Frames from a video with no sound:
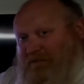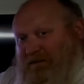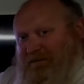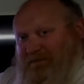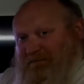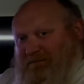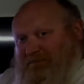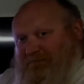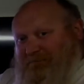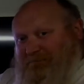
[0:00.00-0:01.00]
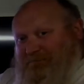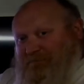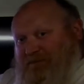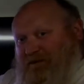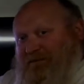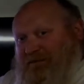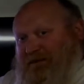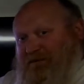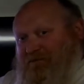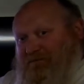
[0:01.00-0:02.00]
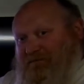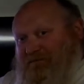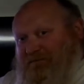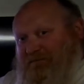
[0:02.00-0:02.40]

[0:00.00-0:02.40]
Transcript: get. Nothing else.